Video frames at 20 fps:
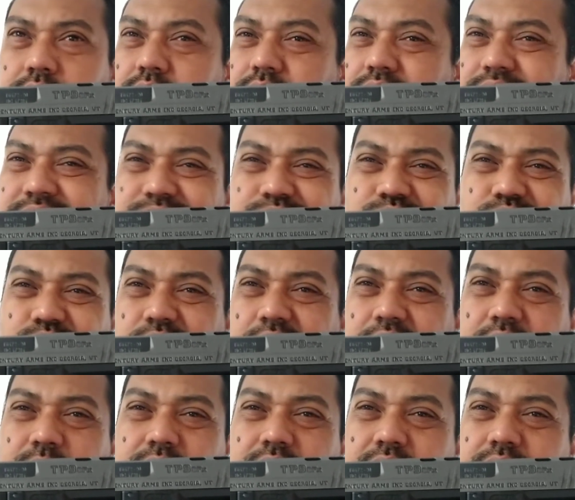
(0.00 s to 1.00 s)
It's right
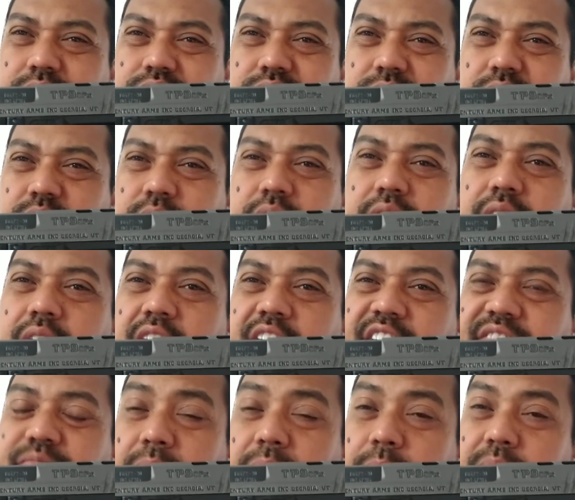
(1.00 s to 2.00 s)
around
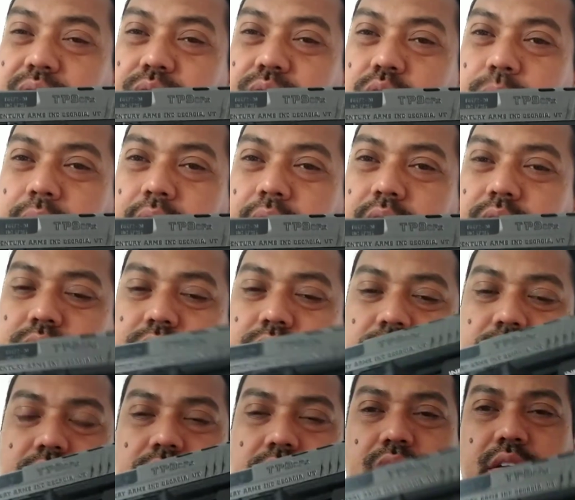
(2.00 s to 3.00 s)
3.5, maybe 4 pounds.
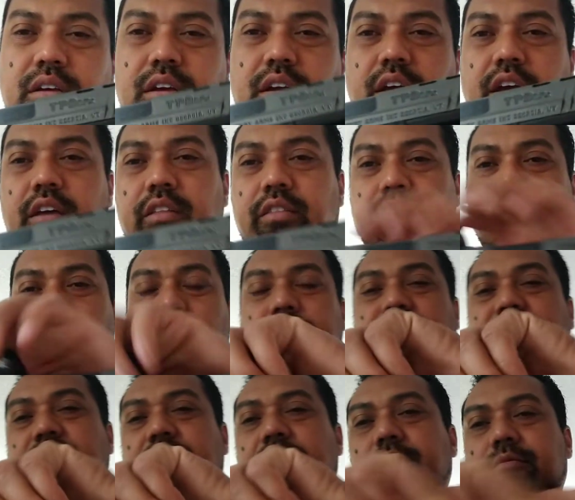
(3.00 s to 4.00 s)
Then the
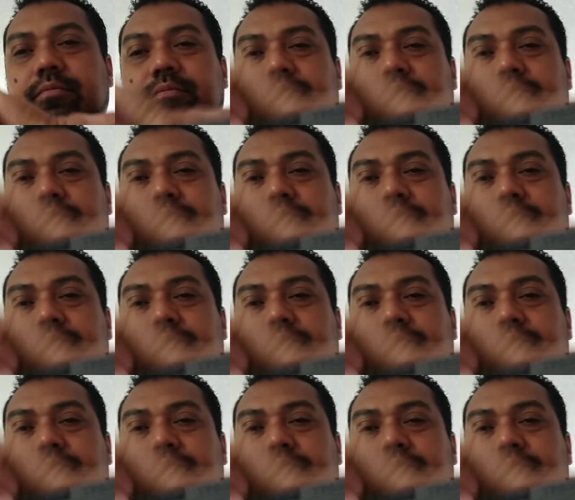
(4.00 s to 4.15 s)
reset.